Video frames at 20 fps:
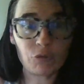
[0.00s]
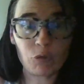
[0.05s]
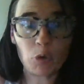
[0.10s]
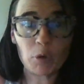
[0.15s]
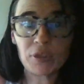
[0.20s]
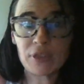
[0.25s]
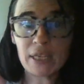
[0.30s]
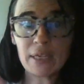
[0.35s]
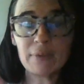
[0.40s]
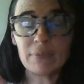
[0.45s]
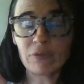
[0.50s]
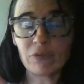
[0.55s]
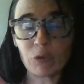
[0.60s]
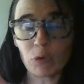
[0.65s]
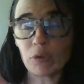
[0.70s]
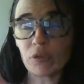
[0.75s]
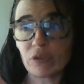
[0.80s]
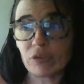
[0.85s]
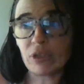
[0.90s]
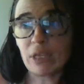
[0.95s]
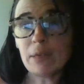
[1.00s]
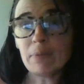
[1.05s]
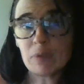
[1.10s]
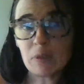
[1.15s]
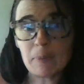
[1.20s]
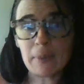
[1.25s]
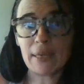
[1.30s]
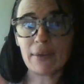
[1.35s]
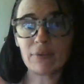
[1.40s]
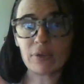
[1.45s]
for them for
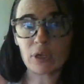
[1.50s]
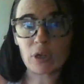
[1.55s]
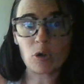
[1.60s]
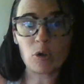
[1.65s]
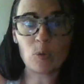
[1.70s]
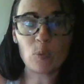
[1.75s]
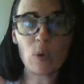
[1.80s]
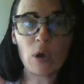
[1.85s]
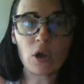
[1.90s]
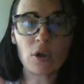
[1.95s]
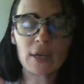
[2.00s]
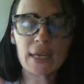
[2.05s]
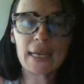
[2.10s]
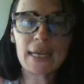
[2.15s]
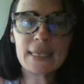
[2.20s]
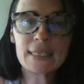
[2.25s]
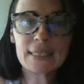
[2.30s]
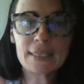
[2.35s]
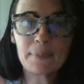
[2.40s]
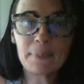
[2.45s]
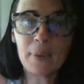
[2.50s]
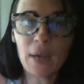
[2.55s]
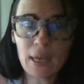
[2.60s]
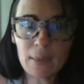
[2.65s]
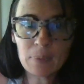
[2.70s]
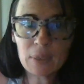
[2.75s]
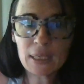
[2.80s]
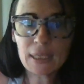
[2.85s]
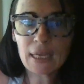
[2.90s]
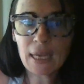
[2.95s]
them to be able to go and walk it's a
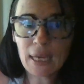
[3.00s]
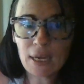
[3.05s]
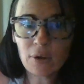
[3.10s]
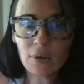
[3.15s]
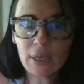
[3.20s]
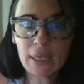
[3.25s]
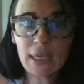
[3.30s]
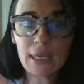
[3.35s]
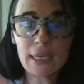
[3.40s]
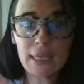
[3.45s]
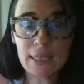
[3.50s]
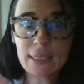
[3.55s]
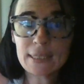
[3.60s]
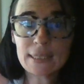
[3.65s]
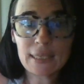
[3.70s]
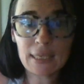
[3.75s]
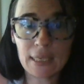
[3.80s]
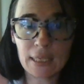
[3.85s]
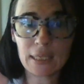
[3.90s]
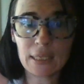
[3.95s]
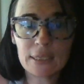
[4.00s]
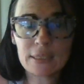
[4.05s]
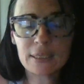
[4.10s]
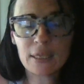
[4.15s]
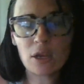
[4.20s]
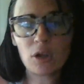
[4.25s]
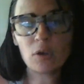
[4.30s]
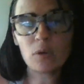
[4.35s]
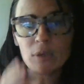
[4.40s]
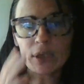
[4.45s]
public area in a city
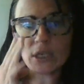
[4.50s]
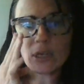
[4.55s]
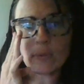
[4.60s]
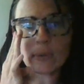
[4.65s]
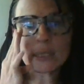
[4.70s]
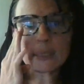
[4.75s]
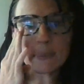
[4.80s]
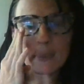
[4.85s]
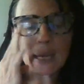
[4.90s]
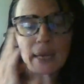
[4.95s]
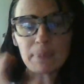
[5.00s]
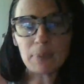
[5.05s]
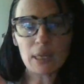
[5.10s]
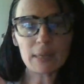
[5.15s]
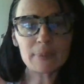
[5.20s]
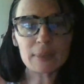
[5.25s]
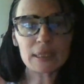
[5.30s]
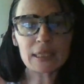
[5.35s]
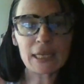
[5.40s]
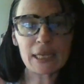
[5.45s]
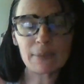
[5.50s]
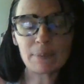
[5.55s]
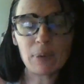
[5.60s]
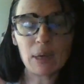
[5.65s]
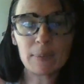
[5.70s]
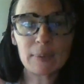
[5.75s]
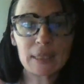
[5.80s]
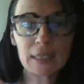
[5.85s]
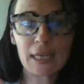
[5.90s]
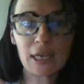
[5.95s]
so you know it's a public
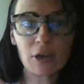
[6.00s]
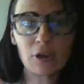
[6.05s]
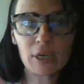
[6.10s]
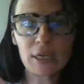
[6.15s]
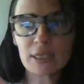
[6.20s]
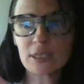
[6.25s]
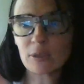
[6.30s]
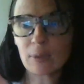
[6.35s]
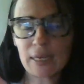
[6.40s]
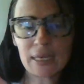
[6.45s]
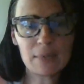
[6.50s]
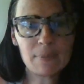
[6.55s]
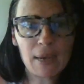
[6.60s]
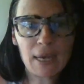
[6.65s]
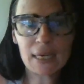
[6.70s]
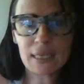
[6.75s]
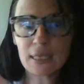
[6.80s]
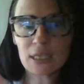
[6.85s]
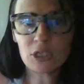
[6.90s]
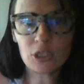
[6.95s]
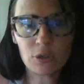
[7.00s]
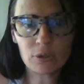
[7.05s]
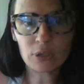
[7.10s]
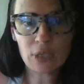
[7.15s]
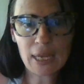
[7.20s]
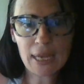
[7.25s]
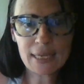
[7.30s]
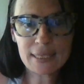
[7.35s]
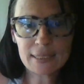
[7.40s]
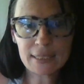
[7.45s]
public area so anybody can
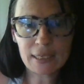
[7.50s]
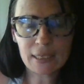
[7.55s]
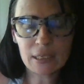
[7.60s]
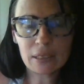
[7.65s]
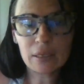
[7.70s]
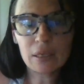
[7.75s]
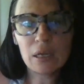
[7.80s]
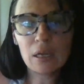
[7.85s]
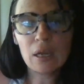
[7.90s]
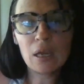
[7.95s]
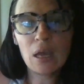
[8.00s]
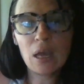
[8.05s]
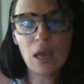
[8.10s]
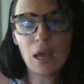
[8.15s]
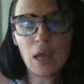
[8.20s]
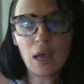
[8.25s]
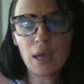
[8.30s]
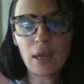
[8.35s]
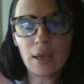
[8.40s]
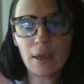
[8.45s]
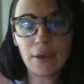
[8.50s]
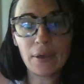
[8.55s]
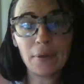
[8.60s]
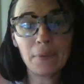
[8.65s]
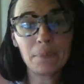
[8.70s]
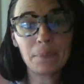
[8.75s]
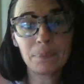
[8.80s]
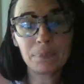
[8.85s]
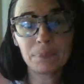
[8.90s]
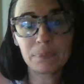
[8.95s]
utilize it
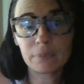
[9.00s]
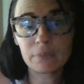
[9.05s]
um,